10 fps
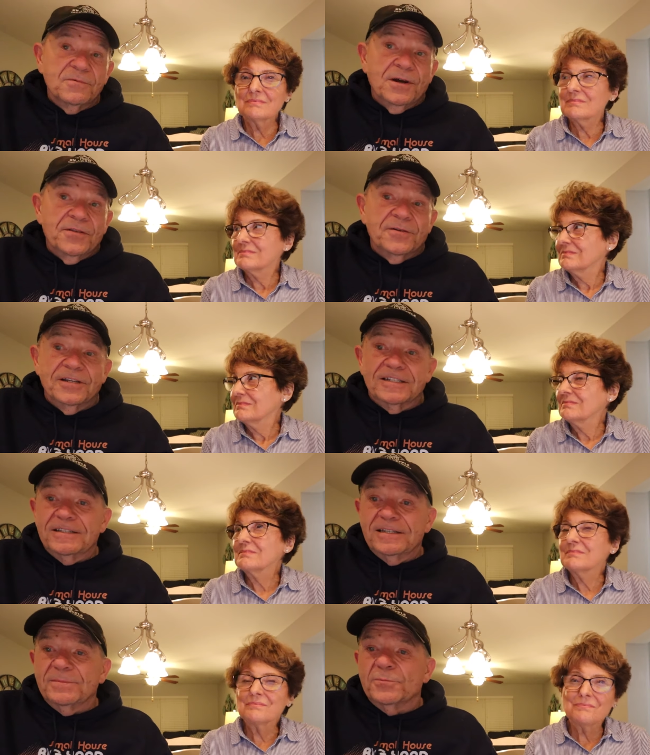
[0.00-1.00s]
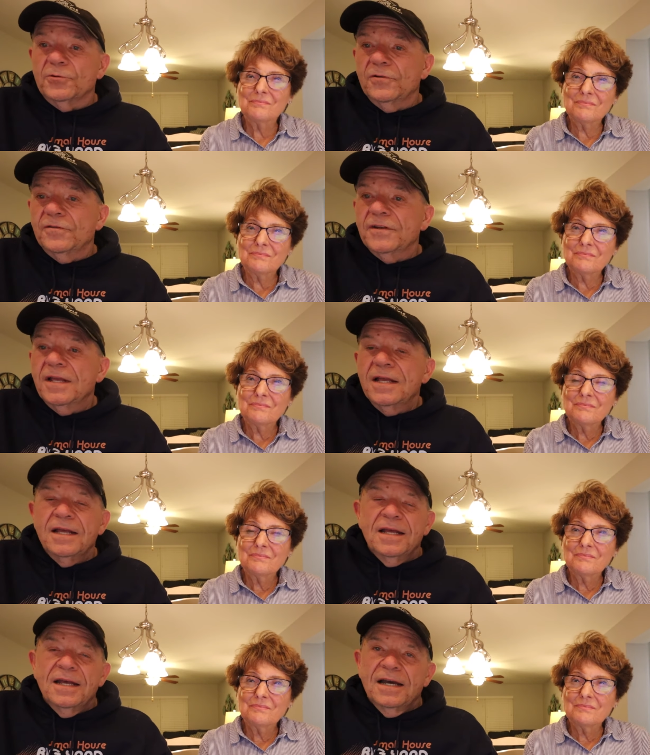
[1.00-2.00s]
Speaker 1: the weather has improved.
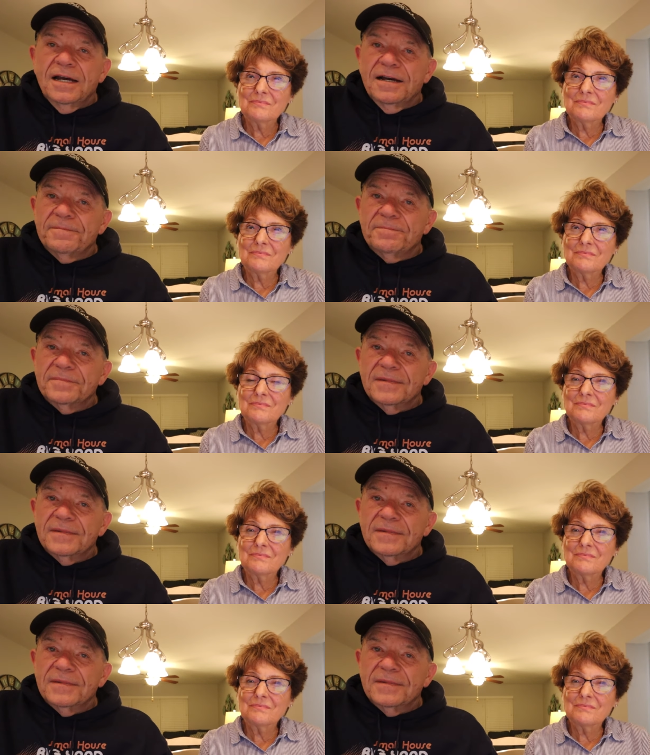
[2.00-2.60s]
Um,